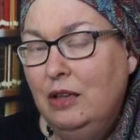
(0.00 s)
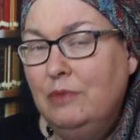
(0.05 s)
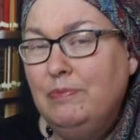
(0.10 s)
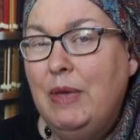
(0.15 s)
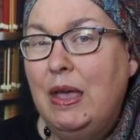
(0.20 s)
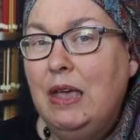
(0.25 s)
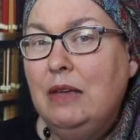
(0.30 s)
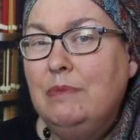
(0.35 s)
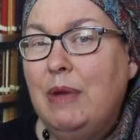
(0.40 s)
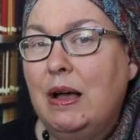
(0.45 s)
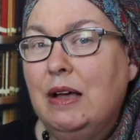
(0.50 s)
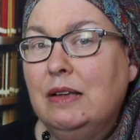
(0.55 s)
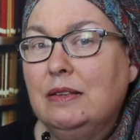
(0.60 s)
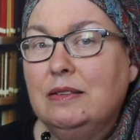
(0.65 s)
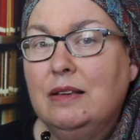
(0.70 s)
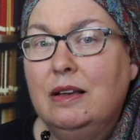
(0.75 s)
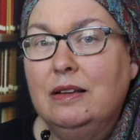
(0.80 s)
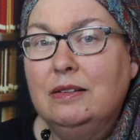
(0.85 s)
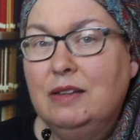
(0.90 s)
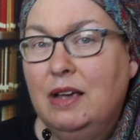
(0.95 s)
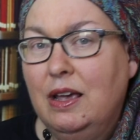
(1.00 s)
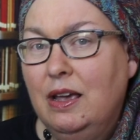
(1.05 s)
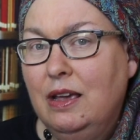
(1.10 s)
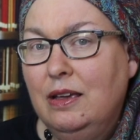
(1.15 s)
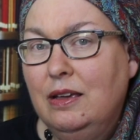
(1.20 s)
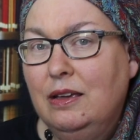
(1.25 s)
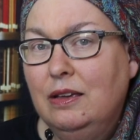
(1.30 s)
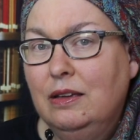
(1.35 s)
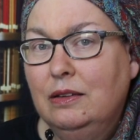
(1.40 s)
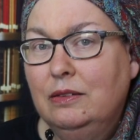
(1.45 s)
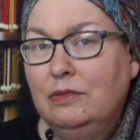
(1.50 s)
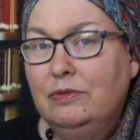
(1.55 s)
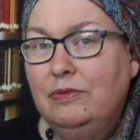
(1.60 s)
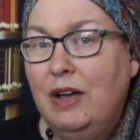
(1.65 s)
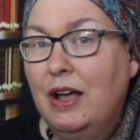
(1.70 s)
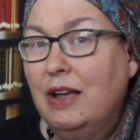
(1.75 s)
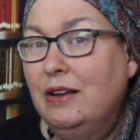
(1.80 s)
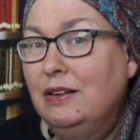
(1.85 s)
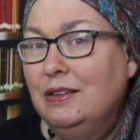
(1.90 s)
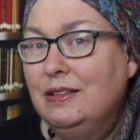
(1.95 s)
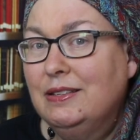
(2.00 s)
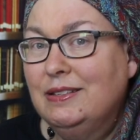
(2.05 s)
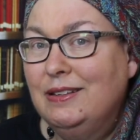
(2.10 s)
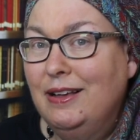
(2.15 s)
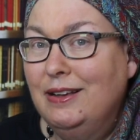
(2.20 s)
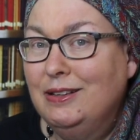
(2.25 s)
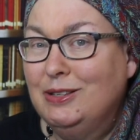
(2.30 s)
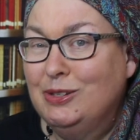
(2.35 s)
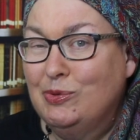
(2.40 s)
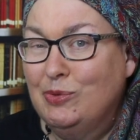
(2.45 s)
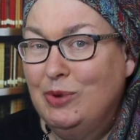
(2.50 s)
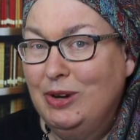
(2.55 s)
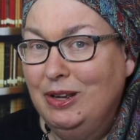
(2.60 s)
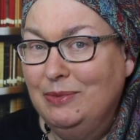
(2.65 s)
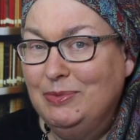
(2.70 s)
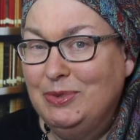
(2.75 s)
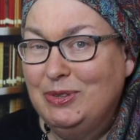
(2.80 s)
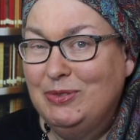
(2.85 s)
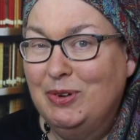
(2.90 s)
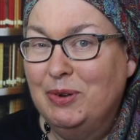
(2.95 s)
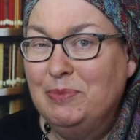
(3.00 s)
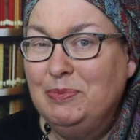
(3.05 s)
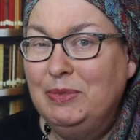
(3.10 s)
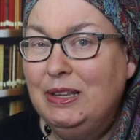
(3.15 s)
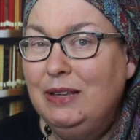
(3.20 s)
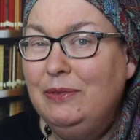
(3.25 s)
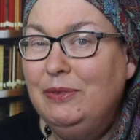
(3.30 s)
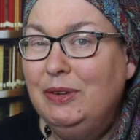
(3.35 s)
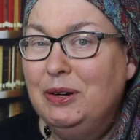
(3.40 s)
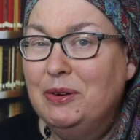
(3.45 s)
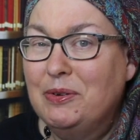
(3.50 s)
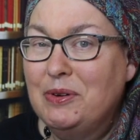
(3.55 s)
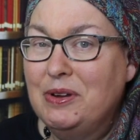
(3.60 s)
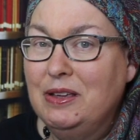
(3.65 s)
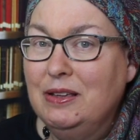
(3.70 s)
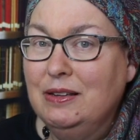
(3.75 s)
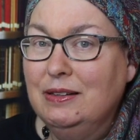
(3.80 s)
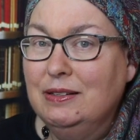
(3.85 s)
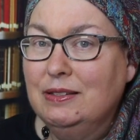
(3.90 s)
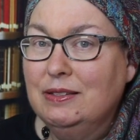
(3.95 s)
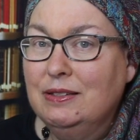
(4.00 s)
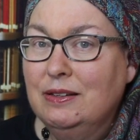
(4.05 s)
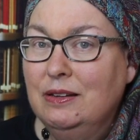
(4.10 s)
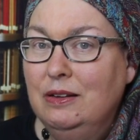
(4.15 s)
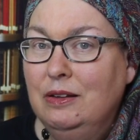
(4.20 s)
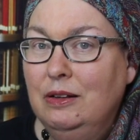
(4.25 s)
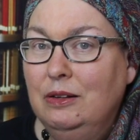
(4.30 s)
made by sautéing finely sliced ribs from leafy greens